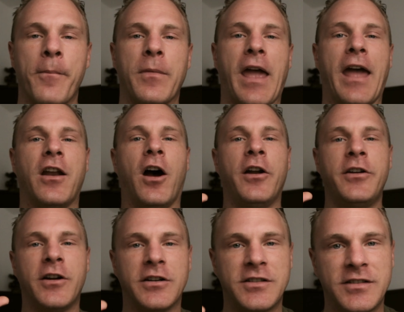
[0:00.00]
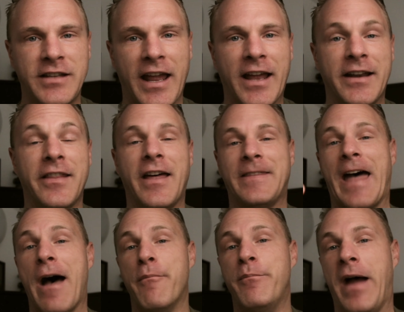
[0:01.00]
and understand that
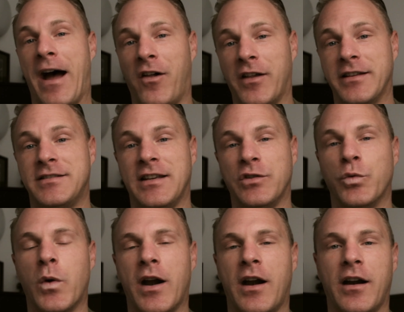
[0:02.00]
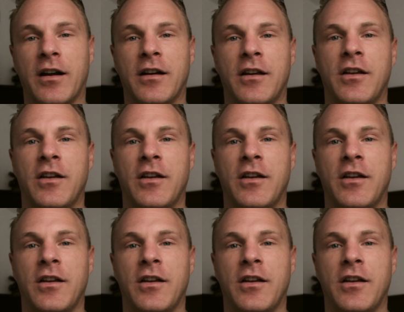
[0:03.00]
that balance is where